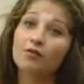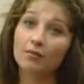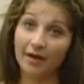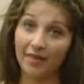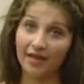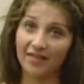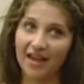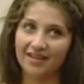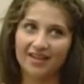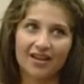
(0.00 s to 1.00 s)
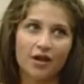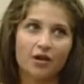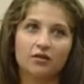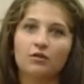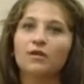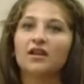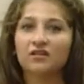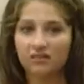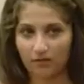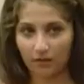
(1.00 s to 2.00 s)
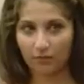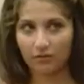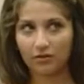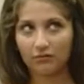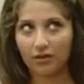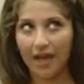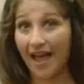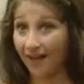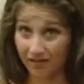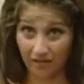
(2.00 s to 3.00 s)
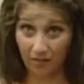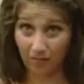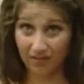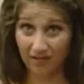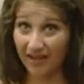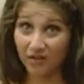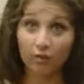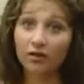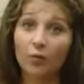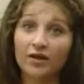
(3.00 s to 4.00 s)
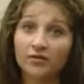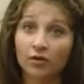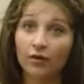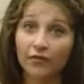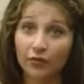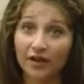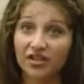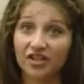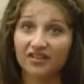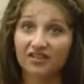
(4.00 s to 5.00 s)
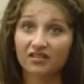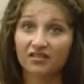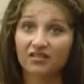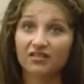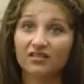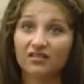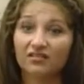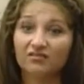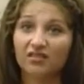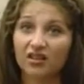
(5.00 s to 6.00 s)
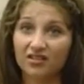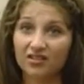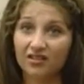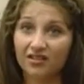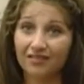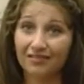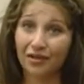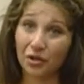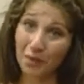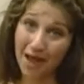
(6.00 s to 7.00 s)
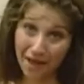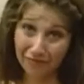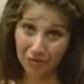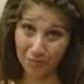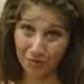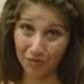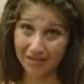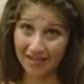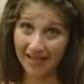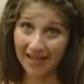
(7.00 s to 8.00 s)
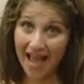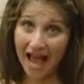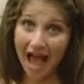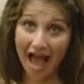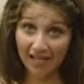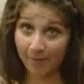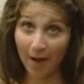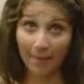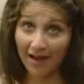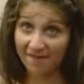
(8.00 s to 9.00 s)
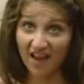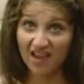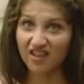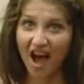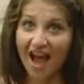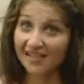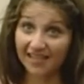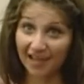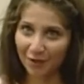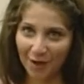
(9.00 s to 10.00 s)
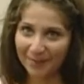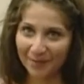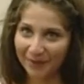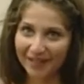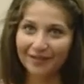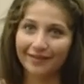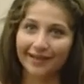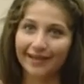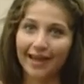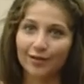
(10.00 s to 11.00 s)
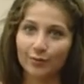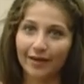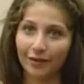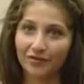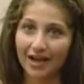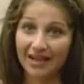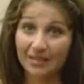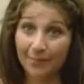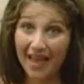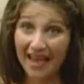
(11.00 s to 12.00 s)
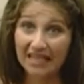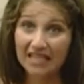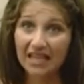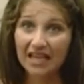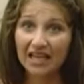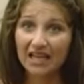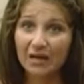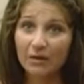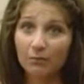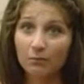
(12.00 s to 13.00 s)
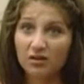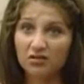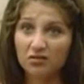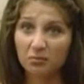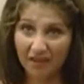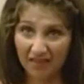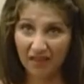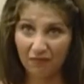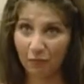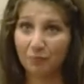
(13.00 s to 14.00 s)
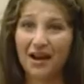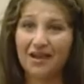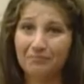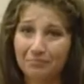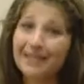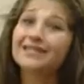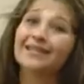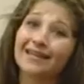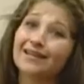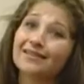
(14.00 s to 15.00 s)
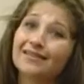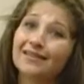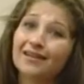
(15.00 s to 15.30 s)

your mother that you insult, exalt, and all at once over the wretched? What? That you have no beauty? As by my faith I see no more in you than candle may go dark to bed, must you be therefore proud and pitiless?